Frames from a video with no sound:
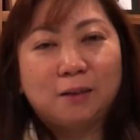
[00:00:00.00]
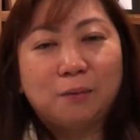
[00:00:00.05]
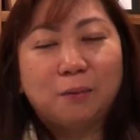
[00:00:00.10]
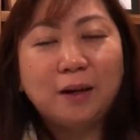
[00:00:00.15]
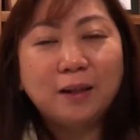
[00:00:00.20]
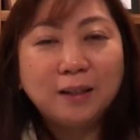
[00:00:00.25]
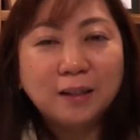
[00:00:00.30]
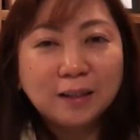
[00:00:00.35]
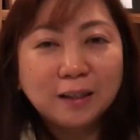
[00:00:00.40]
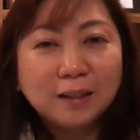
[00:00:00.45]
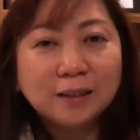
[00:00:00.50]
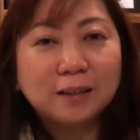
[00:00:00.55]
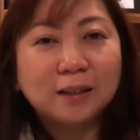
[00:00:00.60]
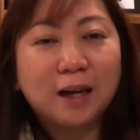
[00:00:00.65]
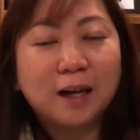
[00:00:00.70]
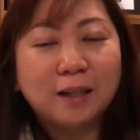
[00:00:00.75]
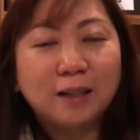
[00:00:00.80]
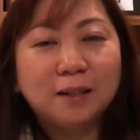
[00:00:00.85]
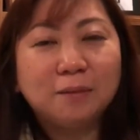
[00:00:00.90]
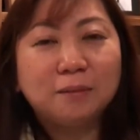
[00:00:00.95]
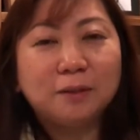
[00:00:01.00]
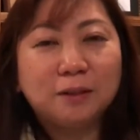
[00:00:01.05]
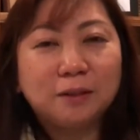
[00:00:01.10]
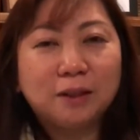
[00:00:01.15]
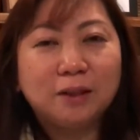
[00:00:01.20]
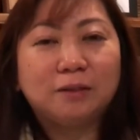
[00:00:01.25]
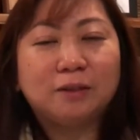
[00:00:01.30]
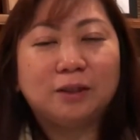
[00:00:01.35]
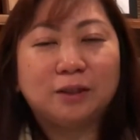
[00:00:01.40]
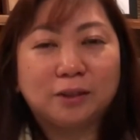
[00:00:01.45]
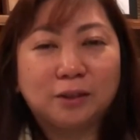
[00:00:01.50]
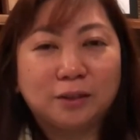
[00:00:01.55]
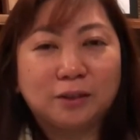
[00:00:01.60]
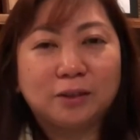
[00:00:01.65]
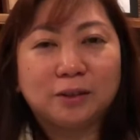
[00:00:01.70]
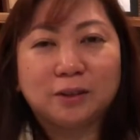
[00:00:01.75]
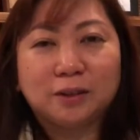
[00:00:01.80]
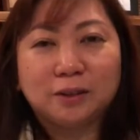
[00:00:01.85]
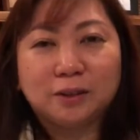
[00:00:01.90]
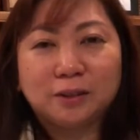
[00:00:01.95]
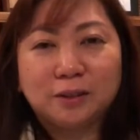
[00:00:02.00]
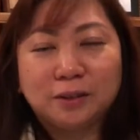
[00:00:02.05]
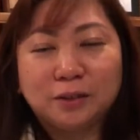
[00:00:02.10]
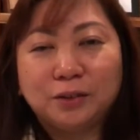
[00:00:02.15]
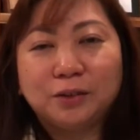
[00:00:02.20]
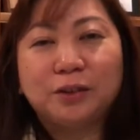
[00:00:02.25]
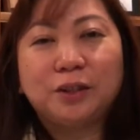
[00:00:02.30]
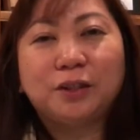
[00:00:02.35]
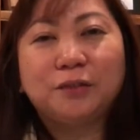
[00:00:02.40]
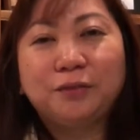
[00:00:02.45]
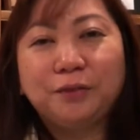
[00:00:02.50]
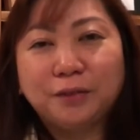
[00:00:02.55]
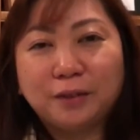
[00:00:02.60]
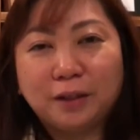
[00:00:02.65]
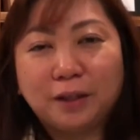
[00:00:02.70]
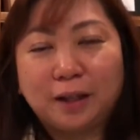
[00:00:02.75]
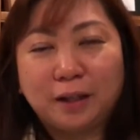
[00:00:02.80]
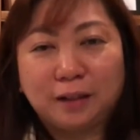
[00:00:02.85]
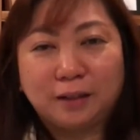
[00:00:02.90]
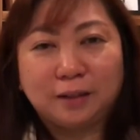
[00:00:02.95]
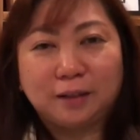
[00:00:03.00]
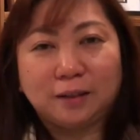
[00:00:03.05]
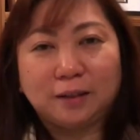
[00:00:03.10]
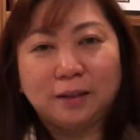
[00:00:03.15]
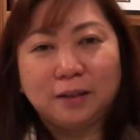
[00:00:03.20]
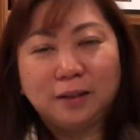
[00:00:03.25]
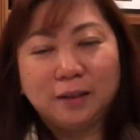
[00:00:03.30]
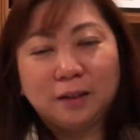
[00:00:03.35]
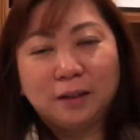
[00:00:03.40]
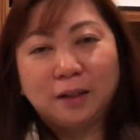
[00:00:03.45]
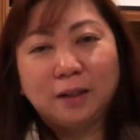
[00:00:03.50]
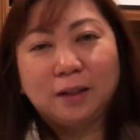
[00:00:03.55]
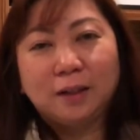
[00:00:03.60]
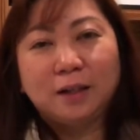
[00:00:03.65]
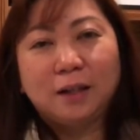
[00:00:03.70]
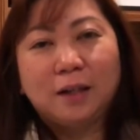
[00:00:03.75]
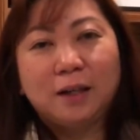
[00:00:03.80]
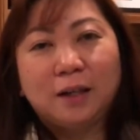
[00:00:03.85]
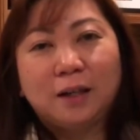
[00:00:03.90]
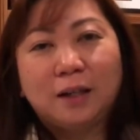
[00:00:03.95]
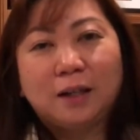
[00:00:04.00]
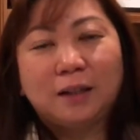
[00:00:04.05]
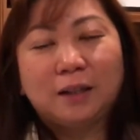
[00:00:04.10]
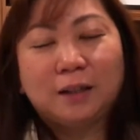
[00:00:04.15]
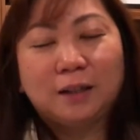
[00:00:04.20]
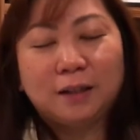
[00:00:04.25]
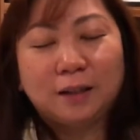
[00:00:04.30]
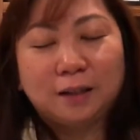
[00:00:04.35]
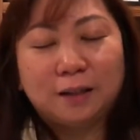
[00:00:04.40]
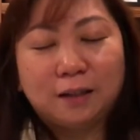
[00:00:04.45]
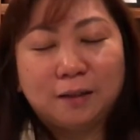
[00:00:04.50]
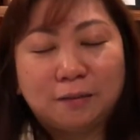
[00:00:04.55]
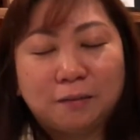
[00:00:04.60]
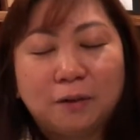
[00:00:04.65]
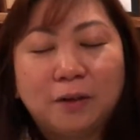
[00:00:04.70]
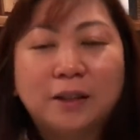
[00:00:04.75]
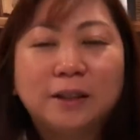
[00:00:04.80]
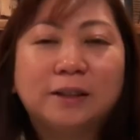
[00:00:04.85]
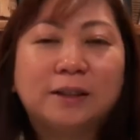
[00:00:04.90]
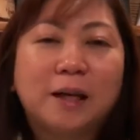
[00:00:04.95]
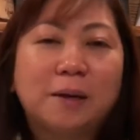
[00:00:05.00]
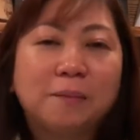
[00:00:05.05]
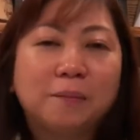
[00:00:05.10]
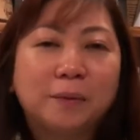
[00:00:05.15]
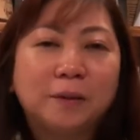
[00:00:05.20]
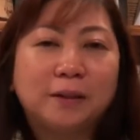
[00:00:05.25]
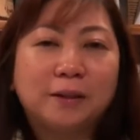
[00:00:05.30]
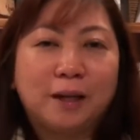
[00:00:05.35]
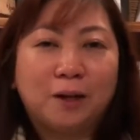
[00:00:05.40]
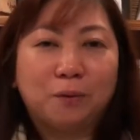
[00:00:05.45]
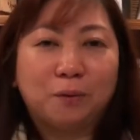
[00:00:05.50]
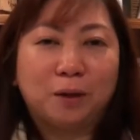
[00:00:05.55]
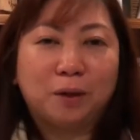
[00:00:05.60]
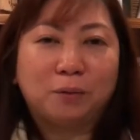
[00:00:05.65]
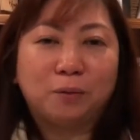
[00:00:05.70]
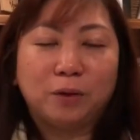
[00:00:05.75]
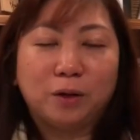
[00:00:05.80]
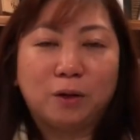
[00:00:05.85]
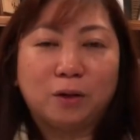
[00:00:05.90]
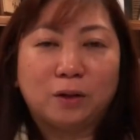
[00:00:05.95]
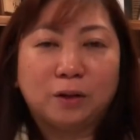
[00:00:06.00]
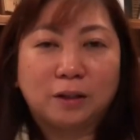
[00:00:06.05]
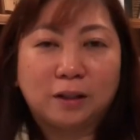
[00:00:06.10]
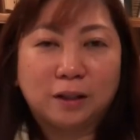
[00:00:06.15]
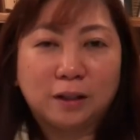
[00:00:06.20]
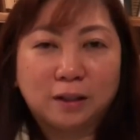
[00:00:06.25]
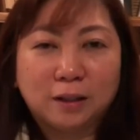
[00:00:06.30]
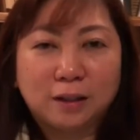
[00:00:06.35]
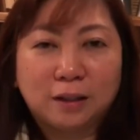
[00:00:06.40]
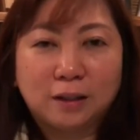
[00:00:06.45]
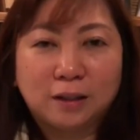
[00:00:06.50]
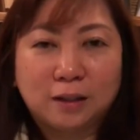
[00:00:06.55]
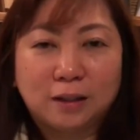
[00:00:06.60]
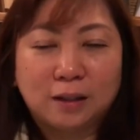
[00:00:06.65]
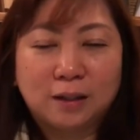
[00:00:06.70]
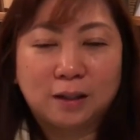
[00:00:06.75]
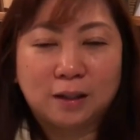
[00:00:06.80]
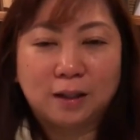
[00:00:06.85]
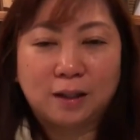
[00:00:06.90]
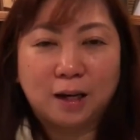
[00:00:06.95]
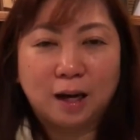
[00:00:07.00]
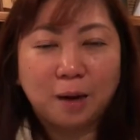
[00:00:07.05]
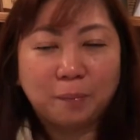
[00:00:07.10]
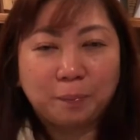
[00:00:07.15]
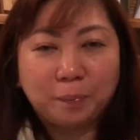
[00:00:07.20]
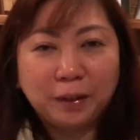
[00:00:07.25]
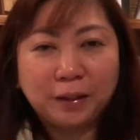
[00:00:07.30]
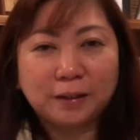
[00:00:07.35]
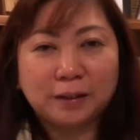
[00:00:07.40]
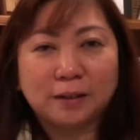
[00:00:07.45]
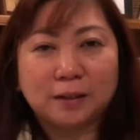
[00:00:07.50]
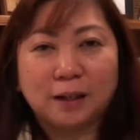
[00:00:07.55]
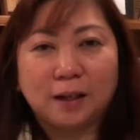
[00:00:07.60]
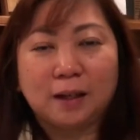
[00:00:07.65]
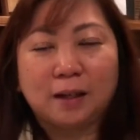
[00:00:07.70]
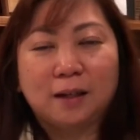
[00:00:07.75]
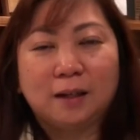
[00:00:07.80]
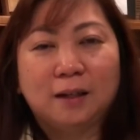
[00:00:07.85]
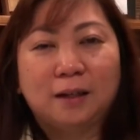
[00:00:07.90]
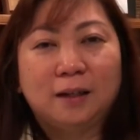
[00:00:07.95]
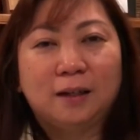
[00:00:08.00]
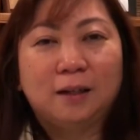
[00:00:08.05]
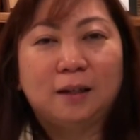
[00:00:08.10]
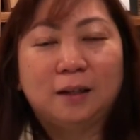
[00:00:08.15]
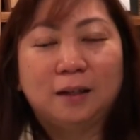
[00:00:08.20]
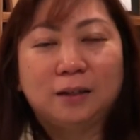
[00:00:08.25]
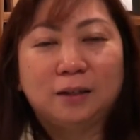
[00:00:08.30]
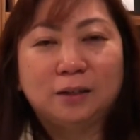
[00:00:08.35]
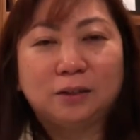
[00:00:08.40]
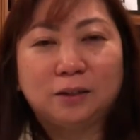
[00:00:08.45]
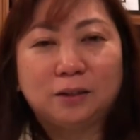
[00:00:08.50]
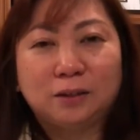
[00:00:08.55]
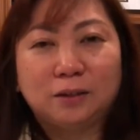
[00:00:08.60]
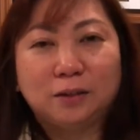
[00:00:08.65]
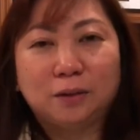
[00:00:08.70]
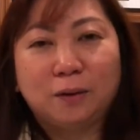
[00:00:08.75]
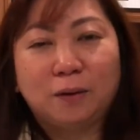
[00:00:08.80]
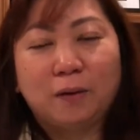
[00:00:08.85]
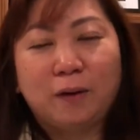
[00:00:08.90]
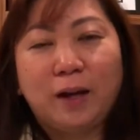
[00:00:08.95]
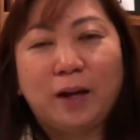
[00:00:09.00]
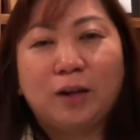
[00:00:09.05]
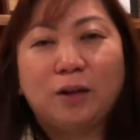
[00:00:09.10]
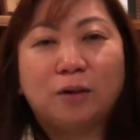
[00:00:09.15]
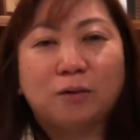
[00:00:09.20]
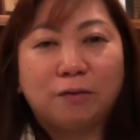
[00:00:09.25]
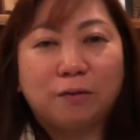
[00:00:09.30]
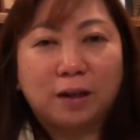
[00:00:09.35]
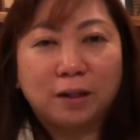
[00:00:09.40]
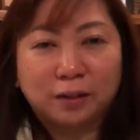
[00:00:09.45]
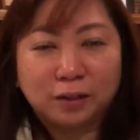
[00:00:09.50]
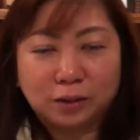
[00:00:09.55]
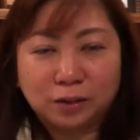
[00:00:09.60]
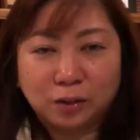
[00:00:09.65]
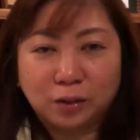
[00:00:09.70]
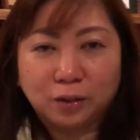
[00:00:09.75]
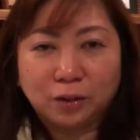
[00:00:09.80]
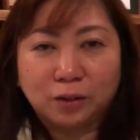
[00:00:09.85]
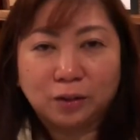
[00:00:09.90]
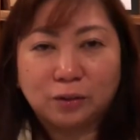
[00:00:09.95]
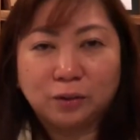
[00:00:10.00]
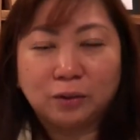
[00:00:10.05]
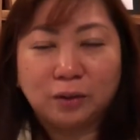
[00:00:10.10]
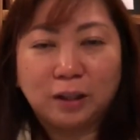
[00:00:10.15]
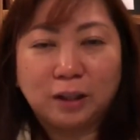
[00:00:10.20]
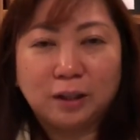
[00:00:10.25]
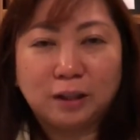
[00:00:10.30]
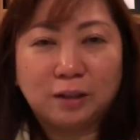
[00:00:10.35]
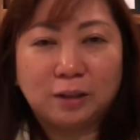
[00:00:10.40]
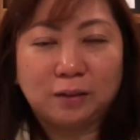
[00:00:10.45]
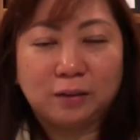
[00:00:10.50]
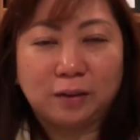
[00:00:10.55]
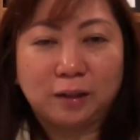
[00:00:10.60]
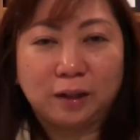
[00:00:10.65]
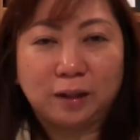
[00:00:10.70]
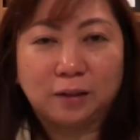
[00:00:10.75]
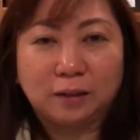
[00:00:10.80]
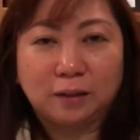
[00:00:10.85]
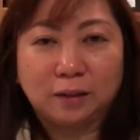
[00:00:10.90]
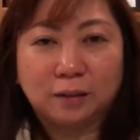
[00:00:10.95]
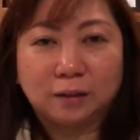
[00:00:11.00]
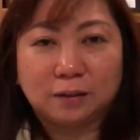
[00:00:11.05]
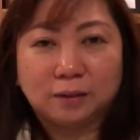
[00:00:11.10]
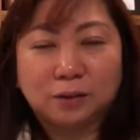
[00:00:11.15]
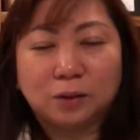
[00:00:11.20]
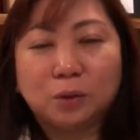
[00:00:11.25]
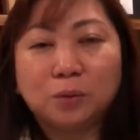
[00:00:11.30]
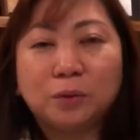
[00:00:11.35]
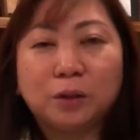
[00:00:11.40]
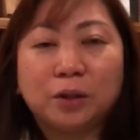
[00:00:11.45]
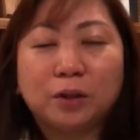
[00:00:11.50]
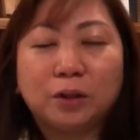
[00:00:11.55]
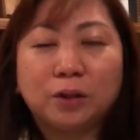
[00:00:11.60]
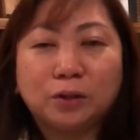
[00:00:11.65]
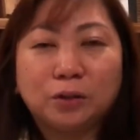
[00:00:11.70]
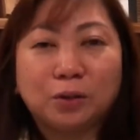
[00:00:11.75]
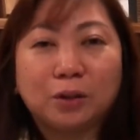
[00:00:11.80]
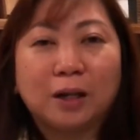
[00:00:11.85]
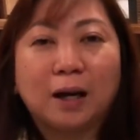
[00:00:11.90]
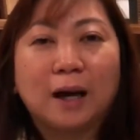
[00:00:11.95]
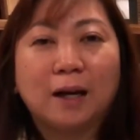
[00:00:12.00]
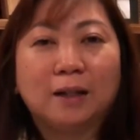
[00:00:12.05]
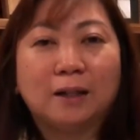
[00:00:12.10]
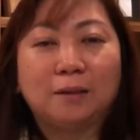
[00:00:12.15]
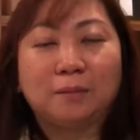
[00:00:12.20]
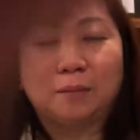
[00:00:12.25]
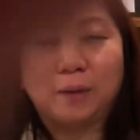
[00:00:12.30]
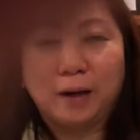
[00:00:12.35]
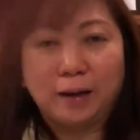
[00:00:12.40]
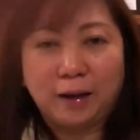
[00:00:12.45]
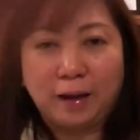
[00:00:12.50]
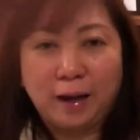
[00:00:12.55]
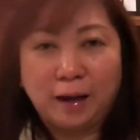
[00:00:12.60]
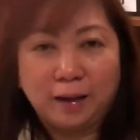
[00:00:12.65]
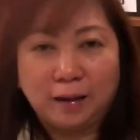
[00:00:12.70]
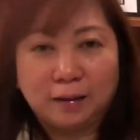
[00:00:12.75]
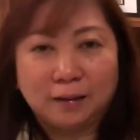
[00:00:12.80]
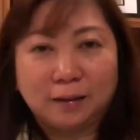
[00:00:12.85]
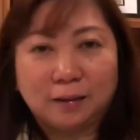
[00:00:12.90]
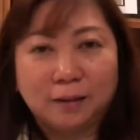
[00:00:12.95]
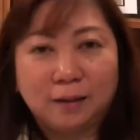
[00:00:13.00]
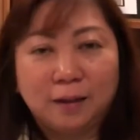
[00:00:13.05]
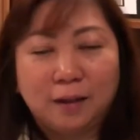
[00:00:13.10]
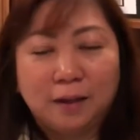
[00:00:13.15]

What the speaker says: What it is unlimited resources? To give you an idea, for example that when we order a pizza, so 8 of us is going to eat together, so we're going to cut it by 8.